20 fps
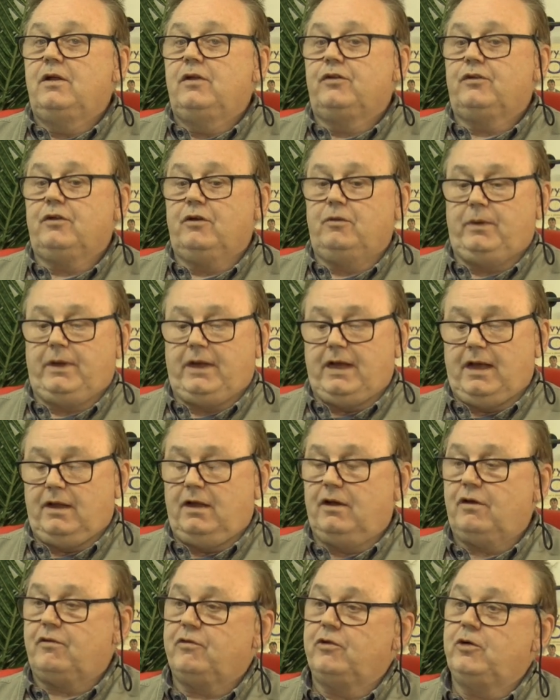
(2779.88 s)
So we get
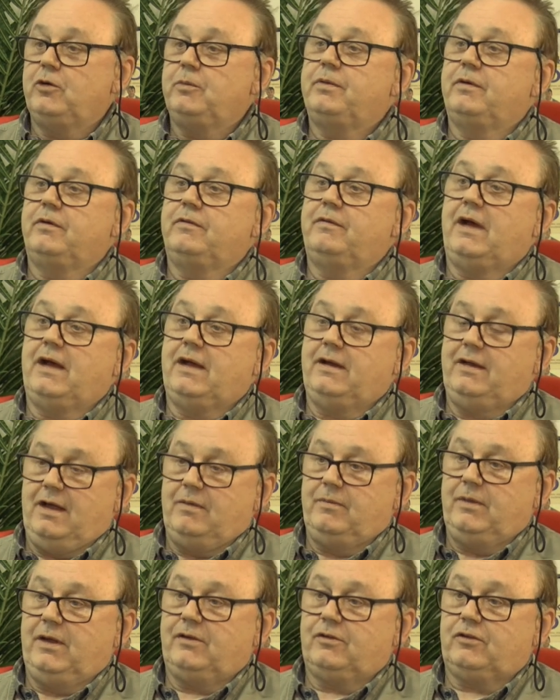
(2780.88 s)
a group of
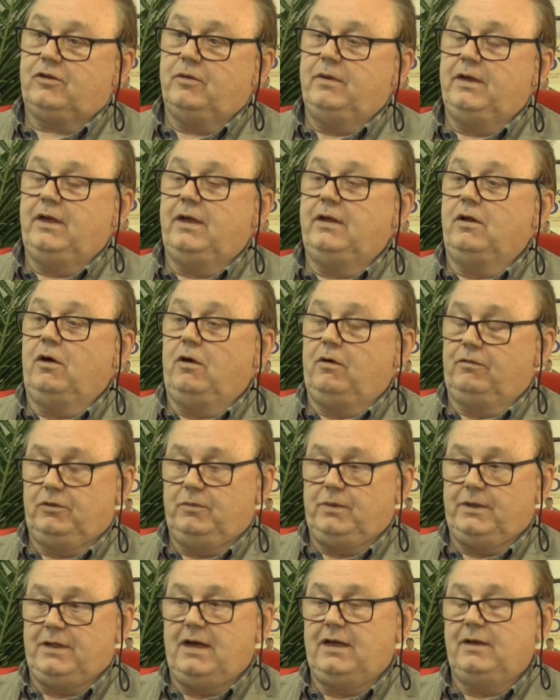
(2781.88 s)
academics coming in, often
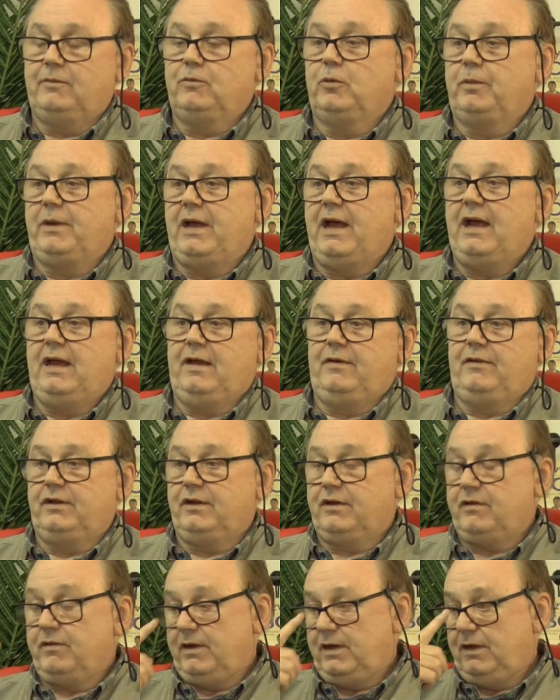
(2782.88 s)
with animal behaviour
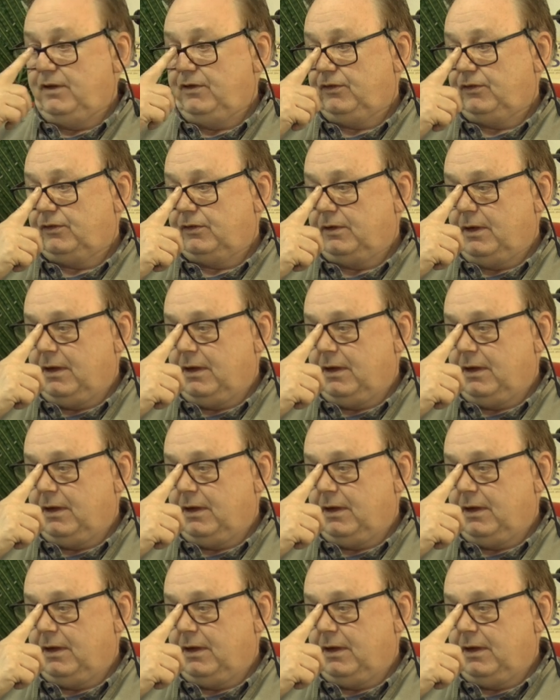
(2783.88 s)
degrees,